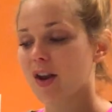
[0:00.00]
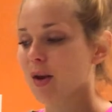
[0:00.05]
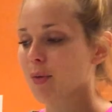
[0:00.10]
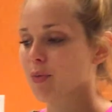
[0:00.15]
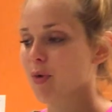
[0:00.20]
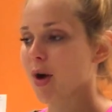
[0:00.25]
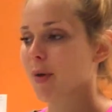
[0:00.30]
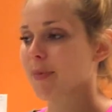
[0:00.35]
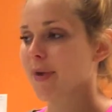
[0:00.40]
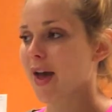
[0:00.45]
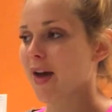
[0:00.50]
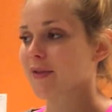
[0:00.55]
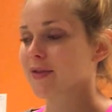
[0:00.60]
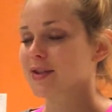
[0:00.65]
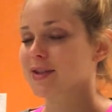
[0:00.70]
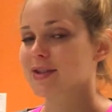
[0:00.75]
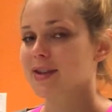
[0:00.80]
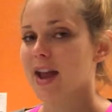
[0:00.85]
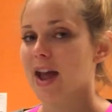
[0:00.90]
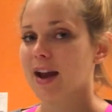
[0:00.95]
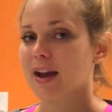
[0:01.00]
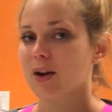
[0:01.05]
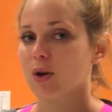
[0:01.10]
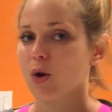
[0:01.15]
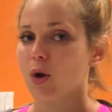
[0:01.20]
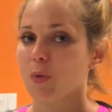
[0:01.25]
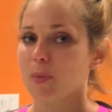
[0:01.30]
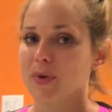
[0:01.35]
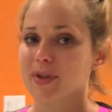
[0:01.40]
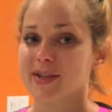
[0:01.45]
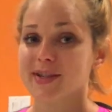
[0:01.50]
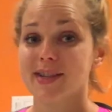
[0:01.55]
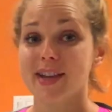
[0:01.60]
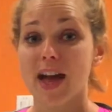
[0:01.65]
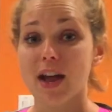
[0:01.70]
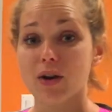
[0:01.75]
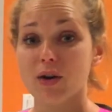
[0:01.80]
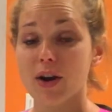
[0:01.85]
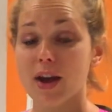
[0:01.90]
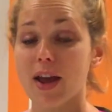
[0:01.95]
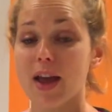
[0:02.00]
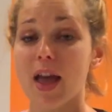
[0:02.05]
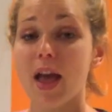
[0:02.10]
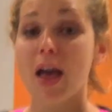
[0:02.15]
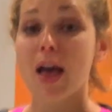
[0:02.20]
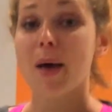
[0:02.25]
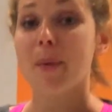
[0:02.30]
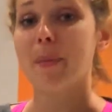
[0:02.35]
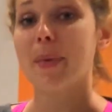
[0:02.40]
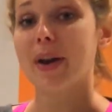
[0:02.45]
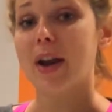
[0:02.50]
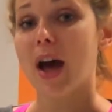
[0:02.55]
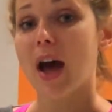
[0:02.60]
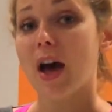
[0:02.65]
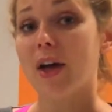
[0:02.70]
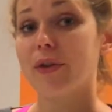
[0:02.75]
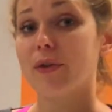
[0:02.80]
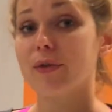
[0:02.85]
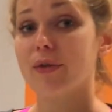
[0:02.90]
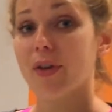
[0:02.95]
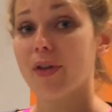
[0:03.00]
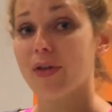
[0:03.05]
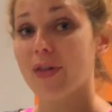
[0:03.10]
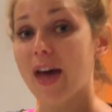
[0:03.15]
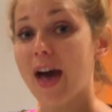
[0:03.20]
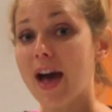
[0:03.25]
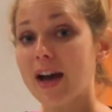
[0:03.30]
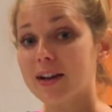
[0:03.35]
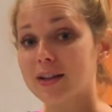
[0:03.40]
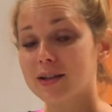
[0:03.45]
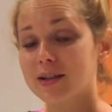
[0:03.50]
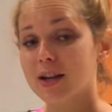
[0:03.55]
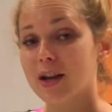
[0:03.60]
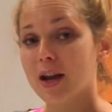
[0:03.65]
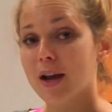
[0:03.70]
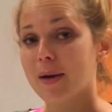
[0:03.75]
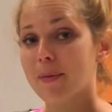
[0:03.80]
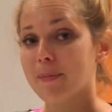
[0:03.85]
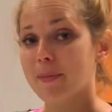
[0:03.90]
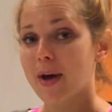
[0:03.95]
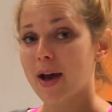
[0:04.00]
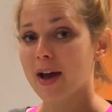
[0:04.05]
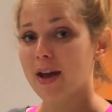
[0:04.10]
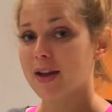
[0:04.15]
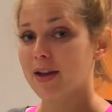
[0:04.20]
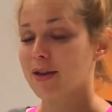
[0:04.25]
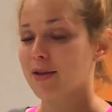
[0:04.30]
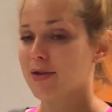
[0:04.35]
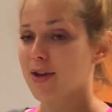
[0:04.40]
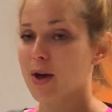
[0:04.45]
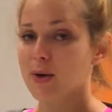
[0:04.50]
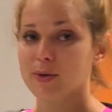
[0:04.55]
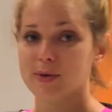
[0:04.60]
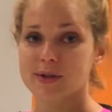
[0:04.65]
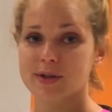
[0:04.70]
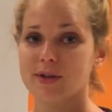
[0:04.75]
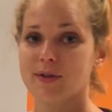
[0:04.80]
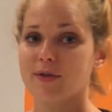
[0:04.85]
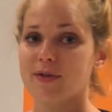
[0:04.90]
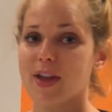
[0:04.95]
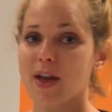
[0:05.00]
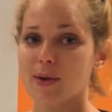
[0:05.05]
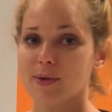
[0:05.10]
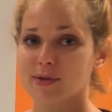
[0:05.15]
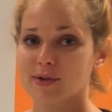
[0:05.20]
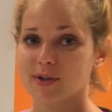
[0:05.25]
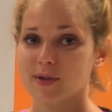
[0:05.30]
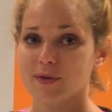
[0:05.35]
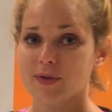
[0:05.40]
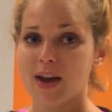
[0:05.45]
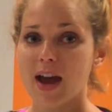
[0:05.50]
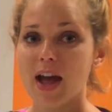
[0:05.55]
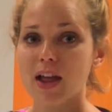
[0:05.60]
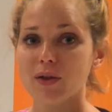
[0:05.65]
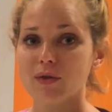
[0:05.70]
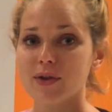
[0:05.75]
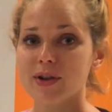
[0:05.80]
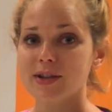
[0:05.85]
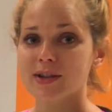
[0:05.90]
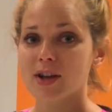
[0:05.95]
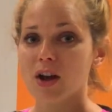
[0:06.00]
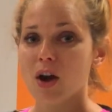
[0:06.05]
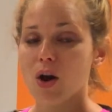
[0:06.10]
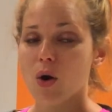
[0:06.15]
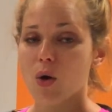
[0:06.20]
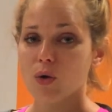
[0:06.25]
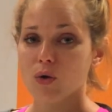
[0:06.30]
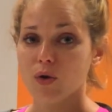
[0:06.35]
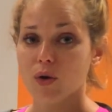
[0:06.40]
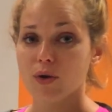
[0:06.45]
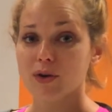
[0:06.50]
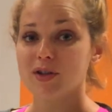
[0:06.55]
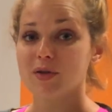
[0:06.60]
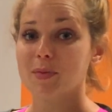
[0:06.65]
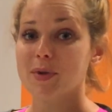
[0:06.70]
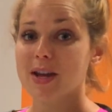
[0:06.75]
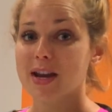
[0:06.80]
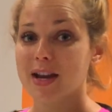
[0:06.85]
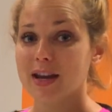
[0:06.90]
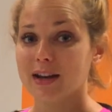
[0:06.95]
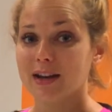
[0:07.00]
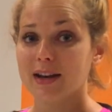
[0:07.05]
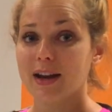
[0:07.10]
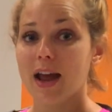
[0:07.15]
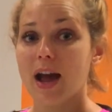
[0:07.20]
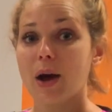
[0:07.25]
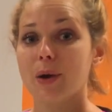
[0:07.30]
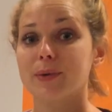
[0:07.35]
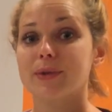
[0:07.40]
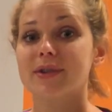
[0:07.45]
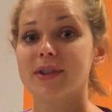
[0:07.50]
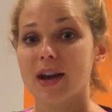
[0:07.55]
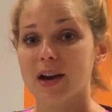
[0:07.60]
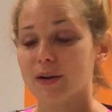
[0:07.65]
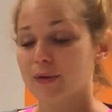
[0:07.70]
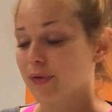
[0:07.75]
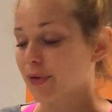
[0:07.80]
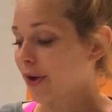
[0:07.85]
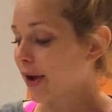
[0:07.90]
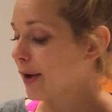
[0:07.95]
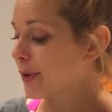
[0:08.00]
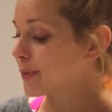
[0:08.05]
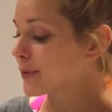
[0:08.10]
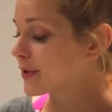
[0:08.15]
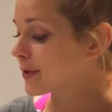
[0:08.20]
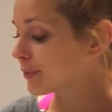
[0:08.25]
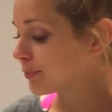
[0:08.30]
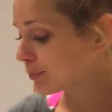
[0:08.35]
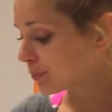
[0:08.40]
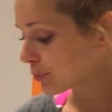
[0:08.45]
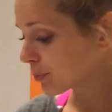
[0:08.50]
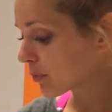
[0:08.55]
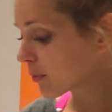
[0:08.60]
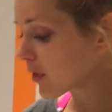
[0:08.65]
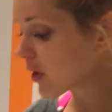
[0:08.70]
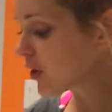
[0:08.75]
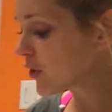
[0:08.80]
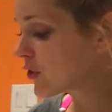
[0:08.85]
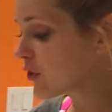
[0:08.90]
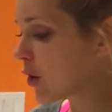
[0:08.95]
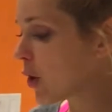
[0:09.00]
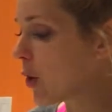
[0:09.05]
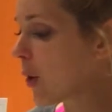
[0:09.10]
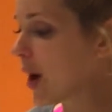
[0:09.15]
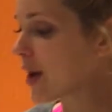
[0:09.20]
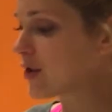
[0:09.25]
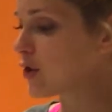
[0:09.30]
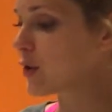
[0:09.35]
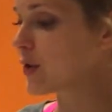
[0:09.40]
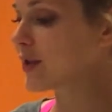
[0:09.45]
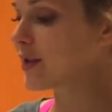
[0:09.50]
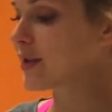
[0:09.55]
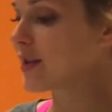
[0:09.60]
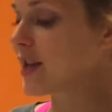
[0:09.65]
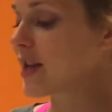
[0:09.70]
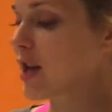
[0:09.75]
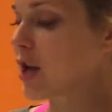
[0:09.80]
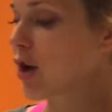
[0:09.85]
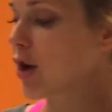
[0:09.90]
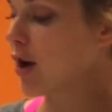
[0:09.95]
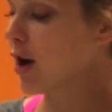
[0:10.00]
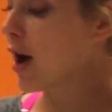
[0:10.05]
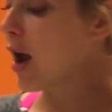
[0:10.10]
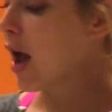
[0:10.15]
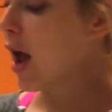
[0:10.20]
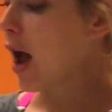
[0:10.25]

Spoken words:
then I'll probably have a snack at home on Saturday. But other than that, my thousands of calories are going to be eaten outside of the house. So as you can see here,